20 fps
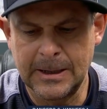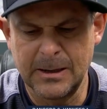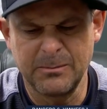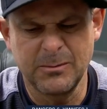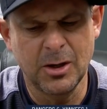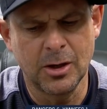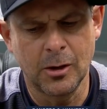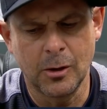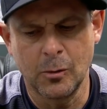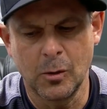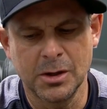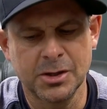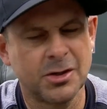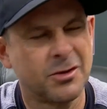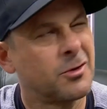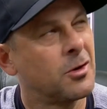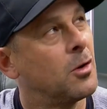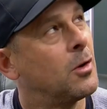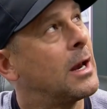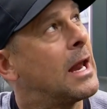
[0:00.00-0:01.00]
He wasn't
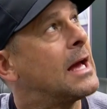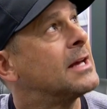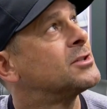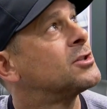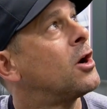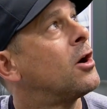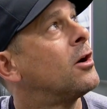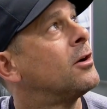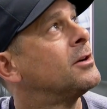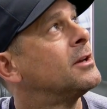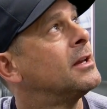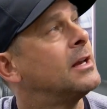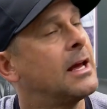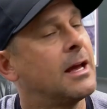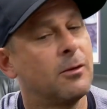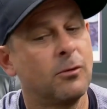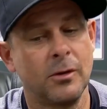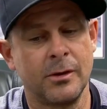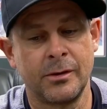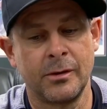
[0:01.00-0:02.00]
throwing as hard
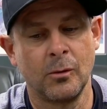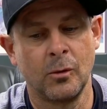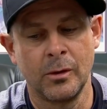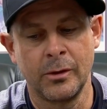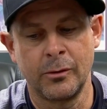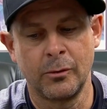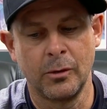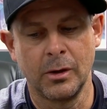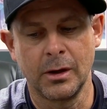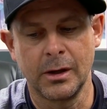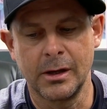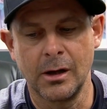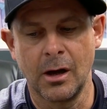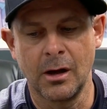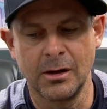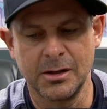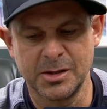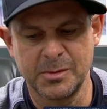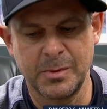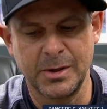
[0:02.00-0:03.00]
today with really
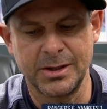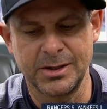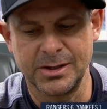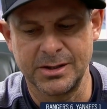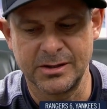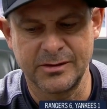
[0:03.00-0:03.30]
all his pitches,